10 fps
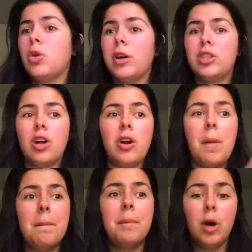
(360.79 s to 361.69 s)
So I
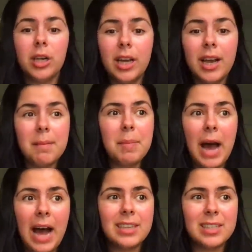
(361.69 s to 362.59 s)
start booking it
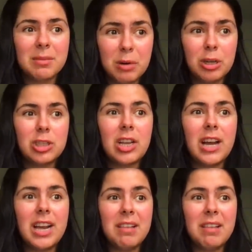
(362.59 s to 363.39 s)
past the merch line,